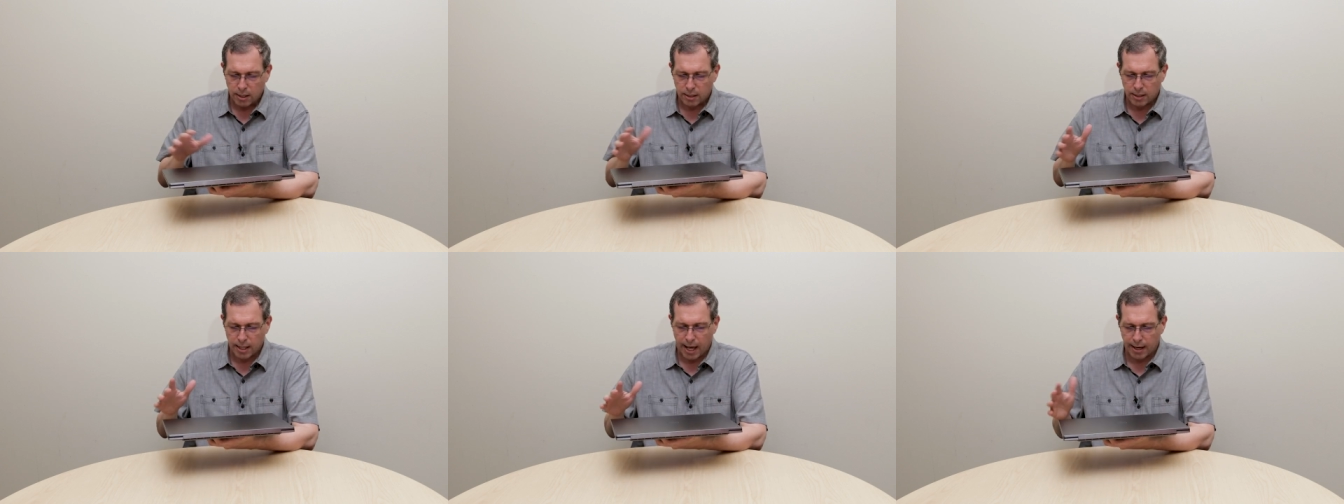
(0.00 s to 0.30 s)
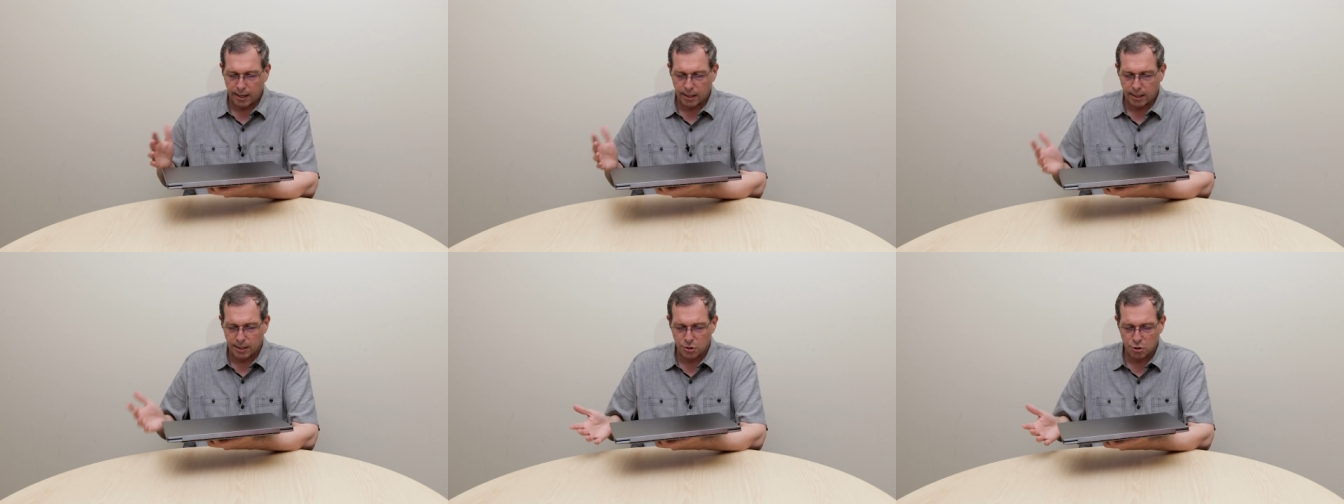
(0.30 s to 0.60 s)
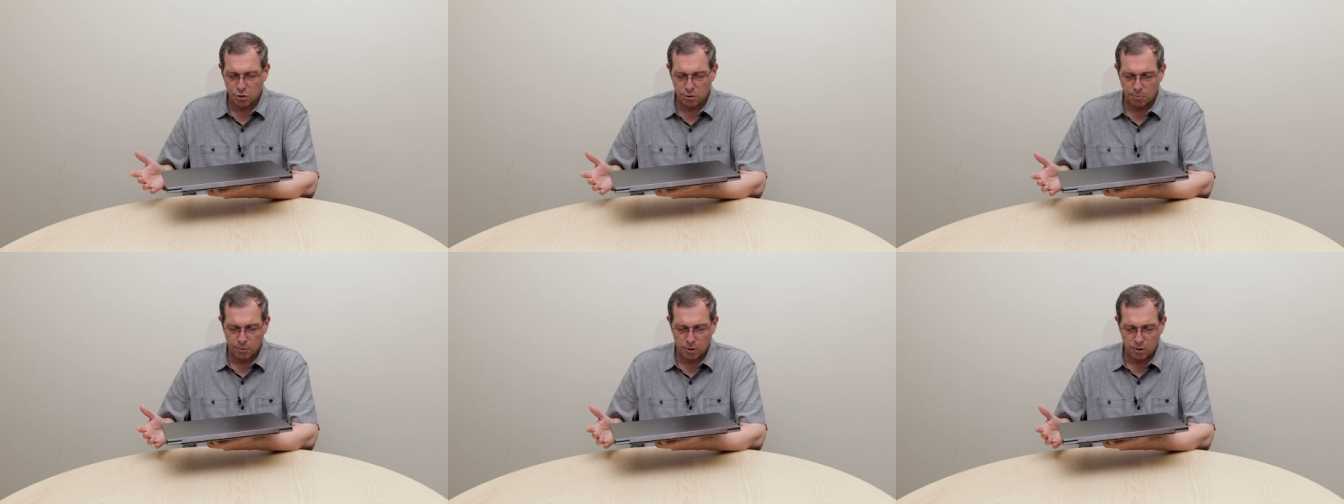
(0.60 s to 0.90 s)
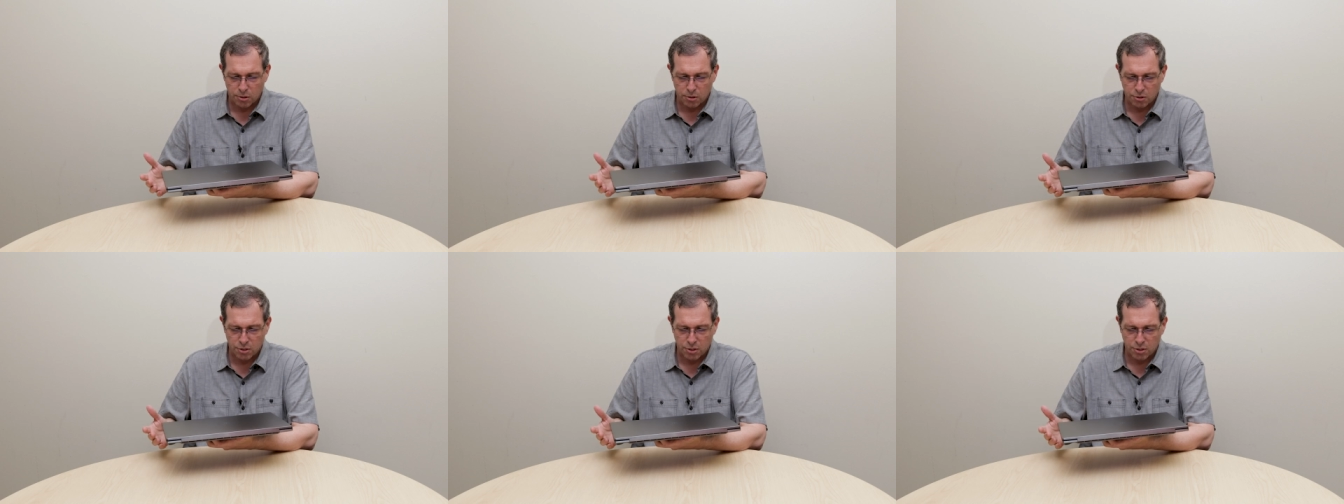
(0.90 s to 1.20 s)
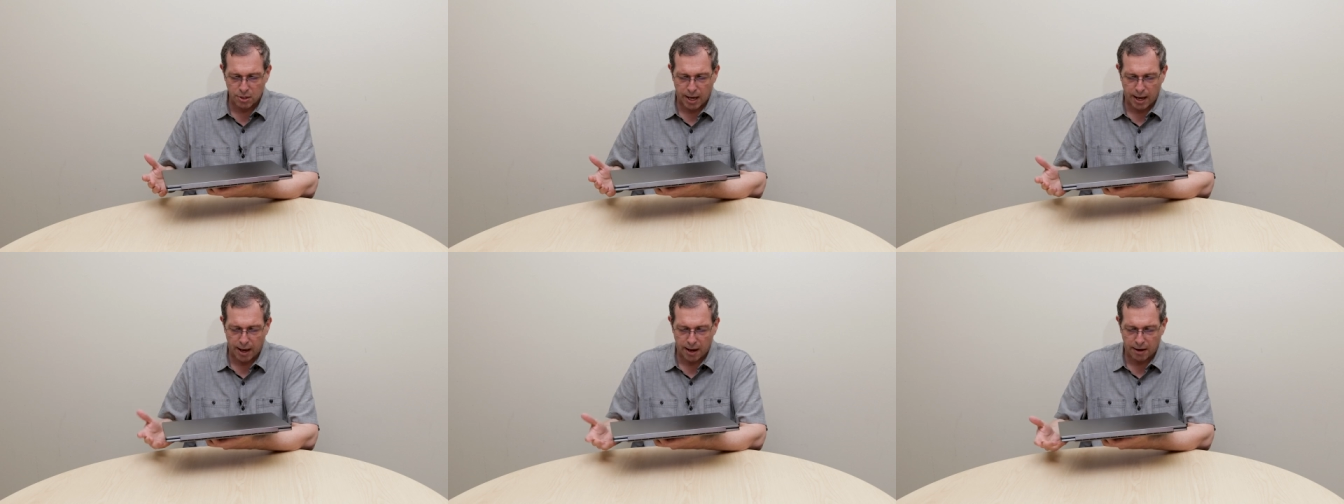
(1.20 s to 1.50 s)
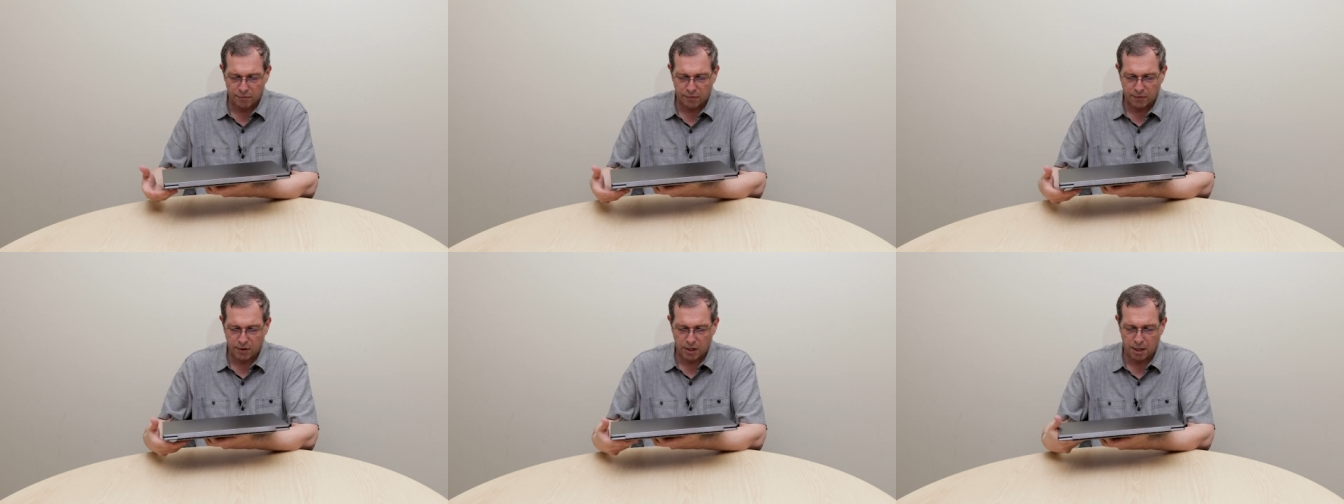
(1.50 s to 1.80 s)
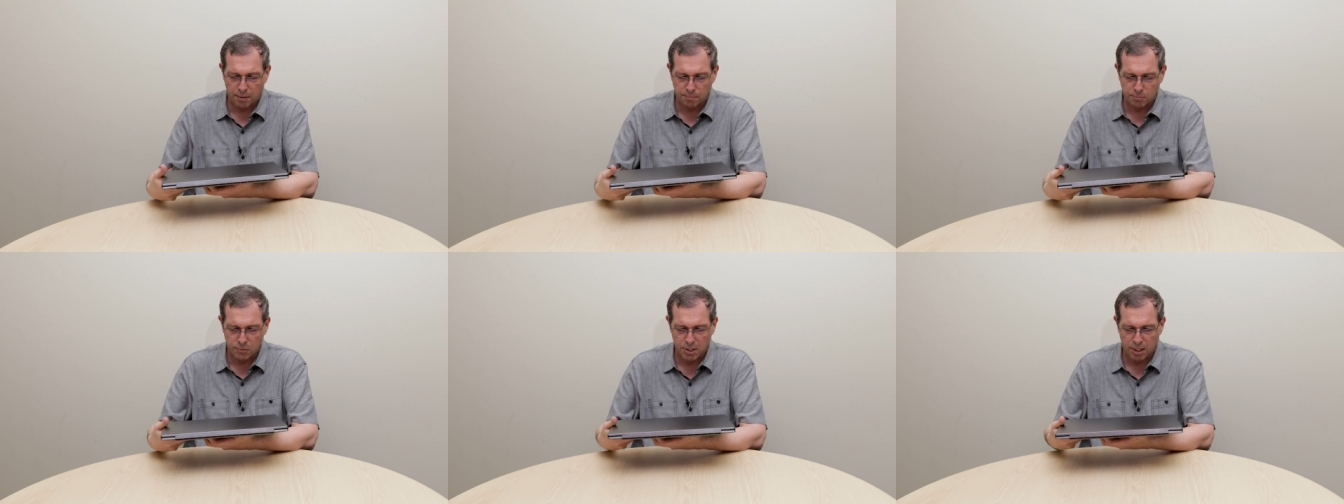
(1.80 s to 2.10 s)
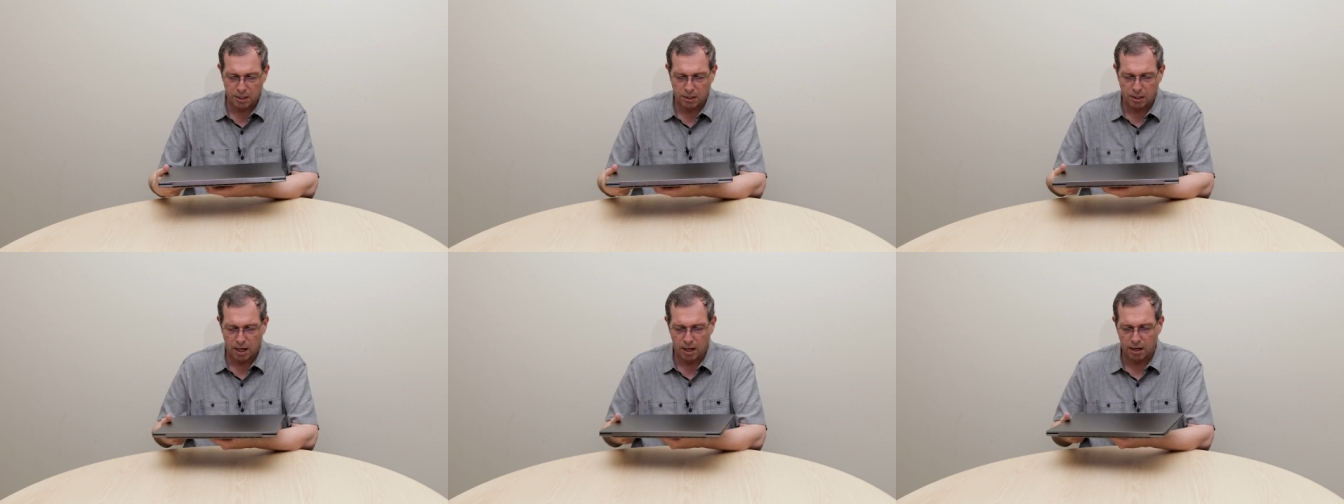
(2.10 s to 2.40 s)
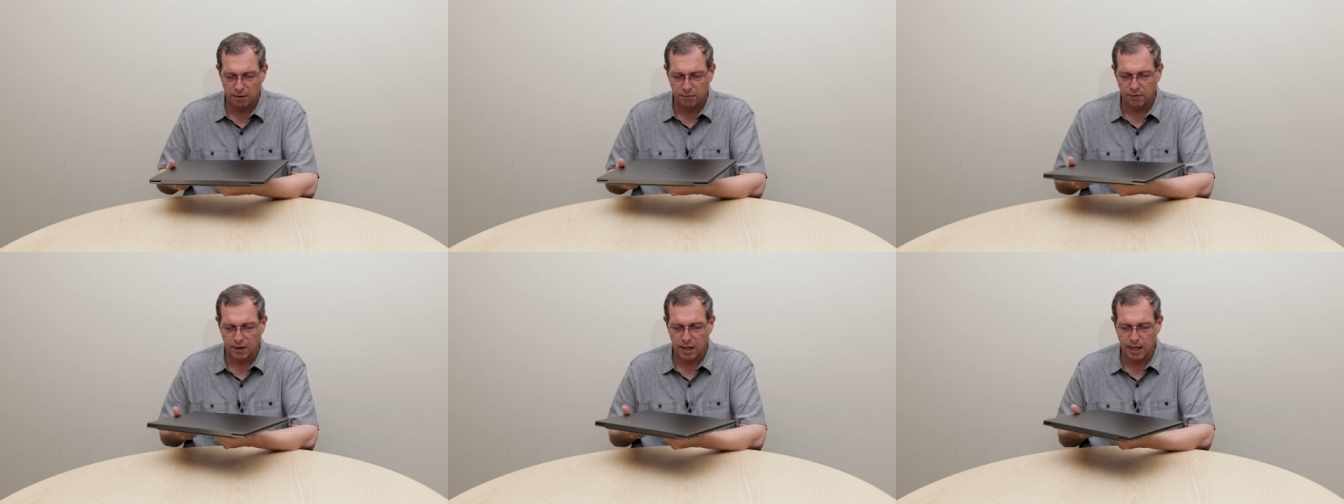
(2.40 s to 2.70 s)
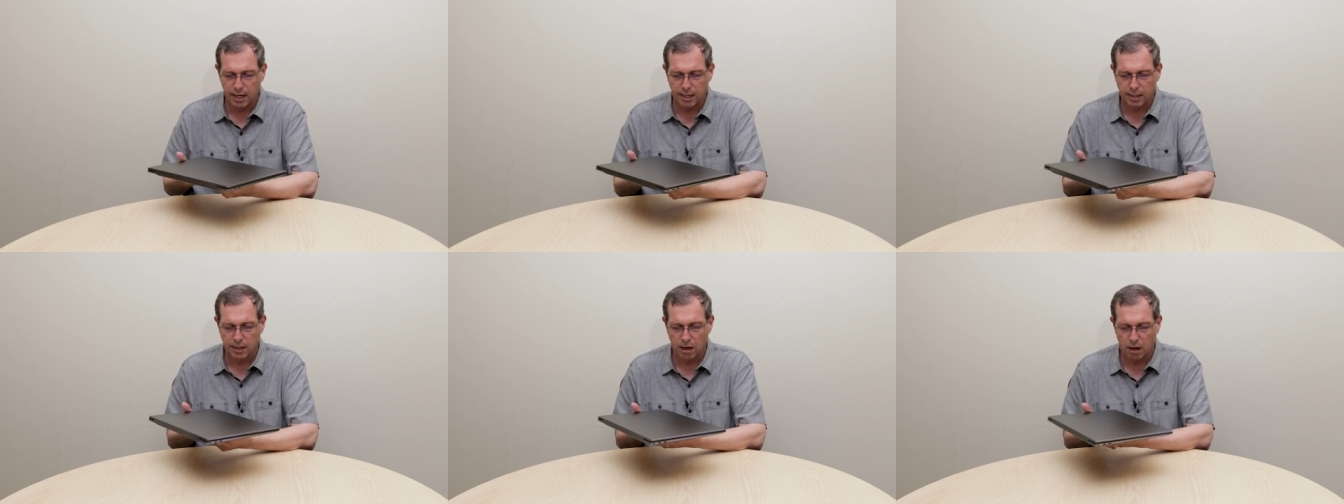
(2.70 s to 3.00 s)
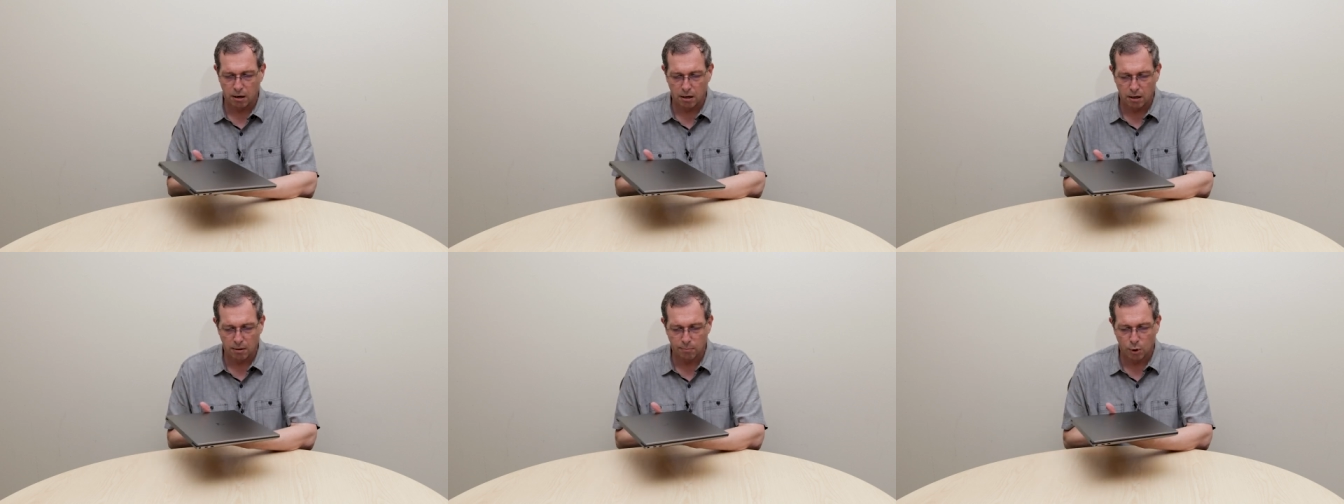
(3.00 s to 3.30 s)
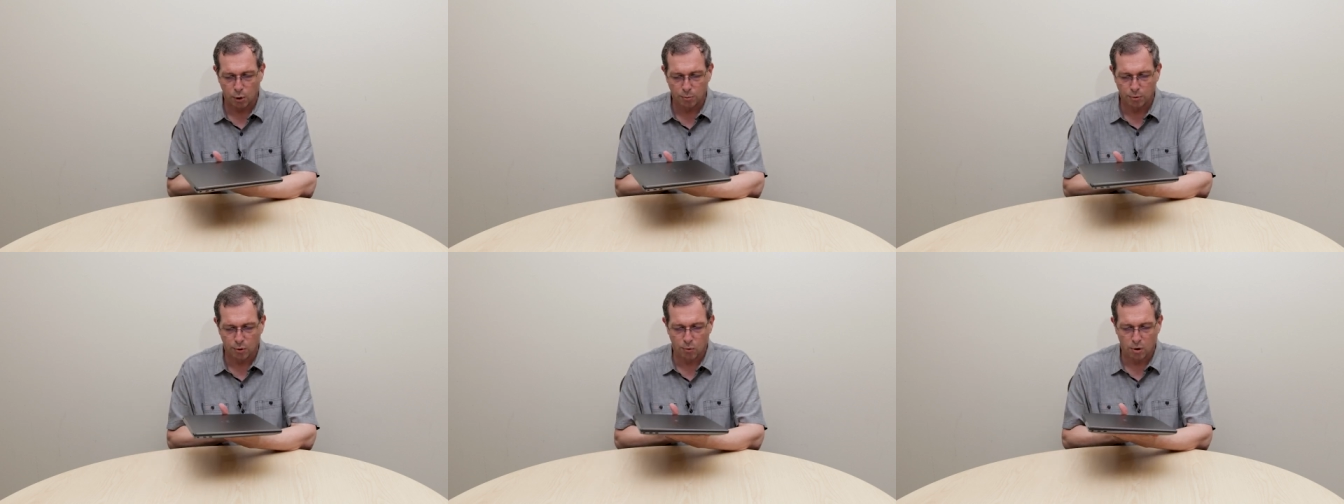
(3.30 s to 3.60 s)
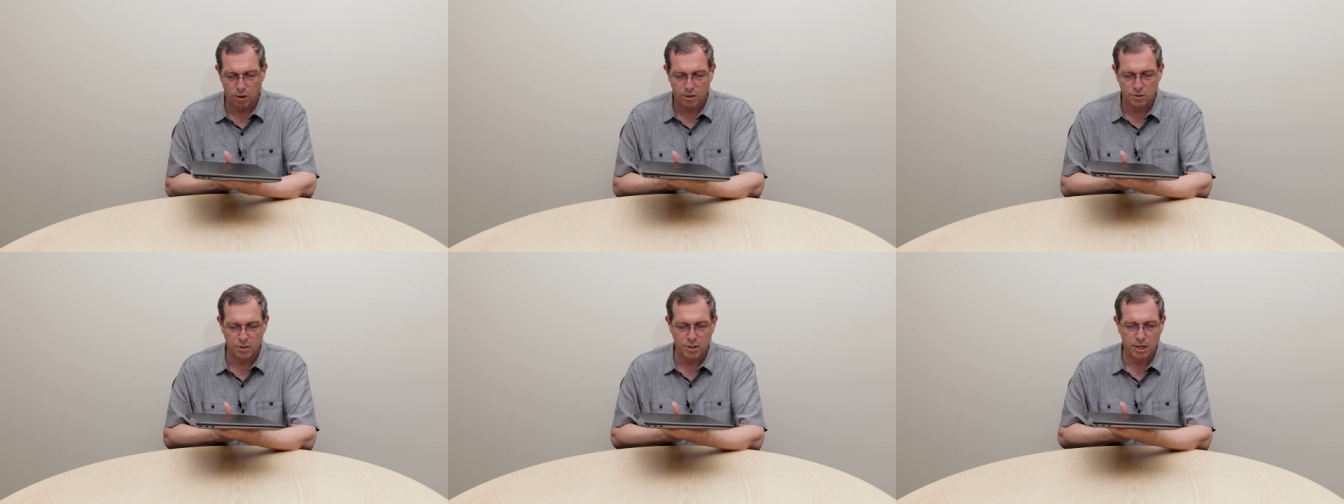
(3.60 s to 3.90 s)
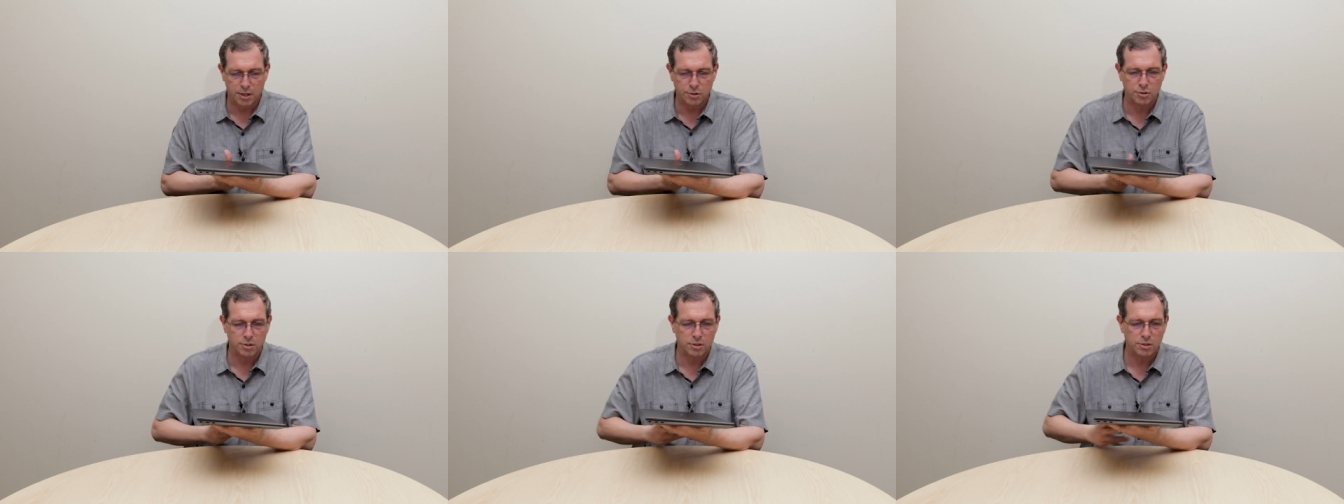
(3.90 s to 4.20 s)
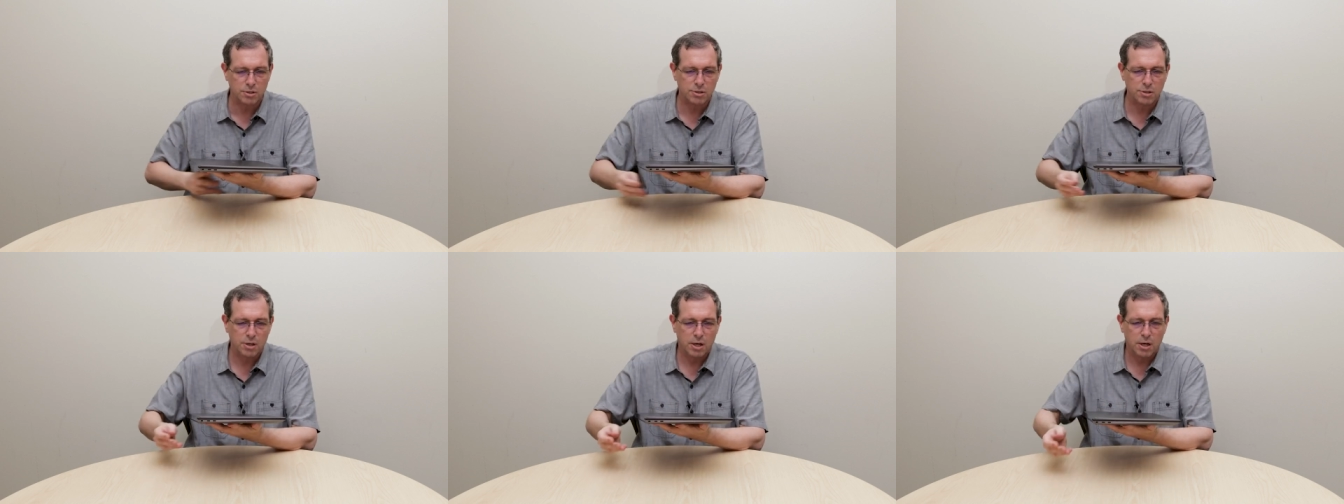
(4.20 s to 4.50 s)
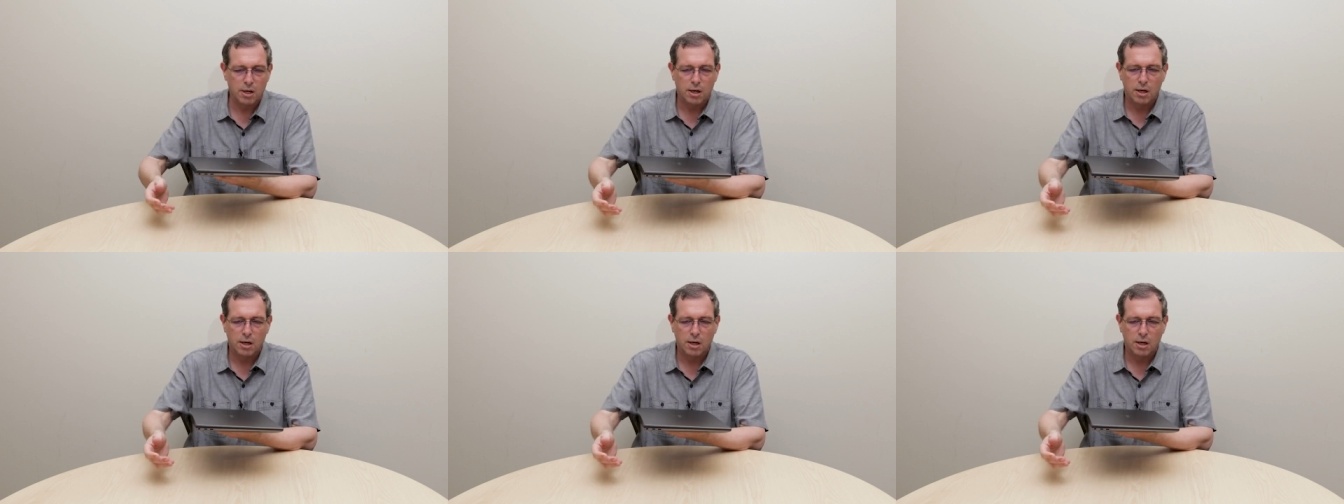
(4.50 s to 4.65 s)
that customers have come to love in our mobile workstations.